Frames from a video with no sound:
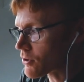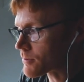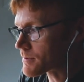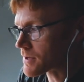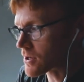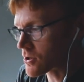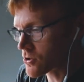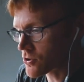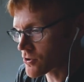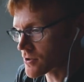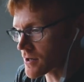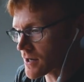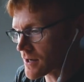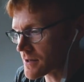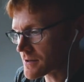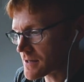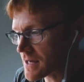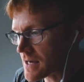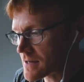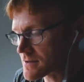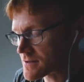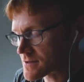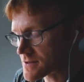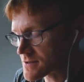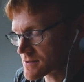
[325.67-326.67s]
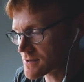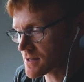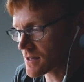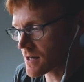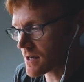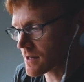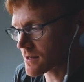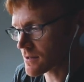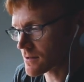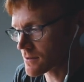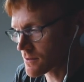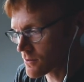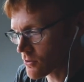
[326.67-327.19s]
it'd be a good idea to
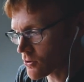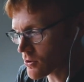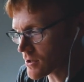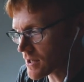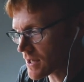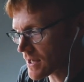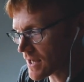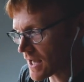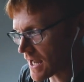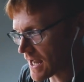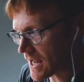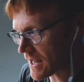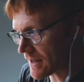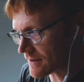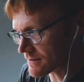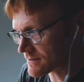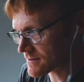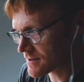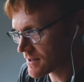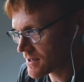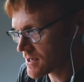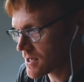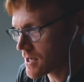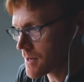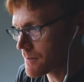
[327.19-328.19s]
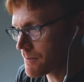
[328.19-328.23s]
start looking at